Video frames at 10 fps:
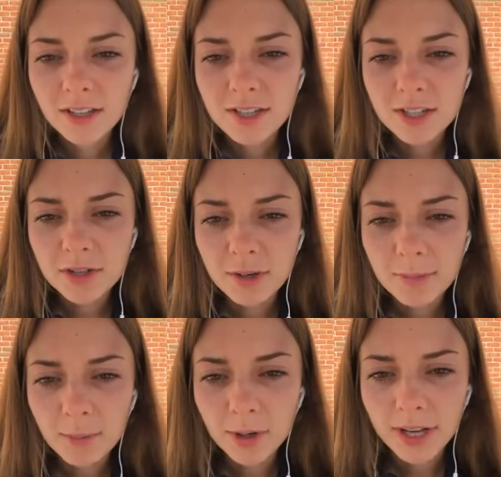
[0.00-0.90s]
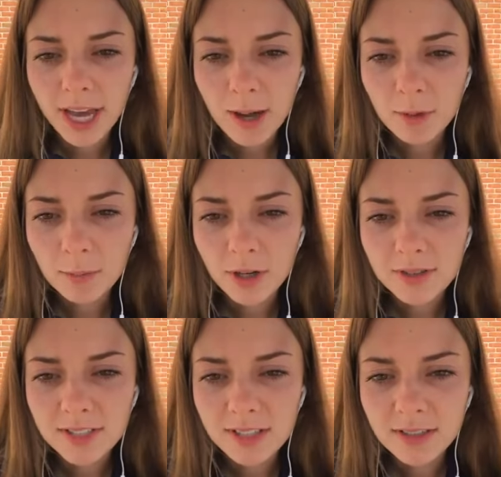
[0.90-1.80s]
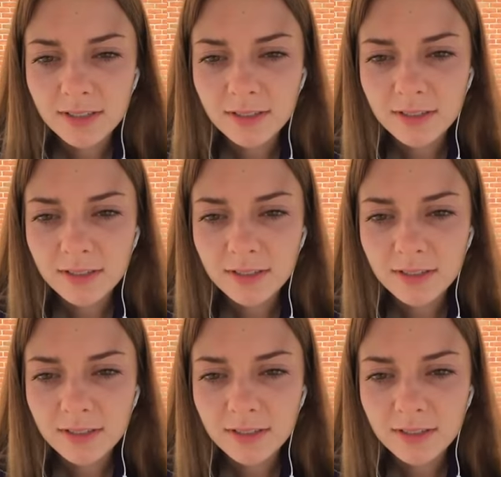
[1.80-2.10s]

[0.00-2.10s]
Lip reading: Did you remember Camel Person?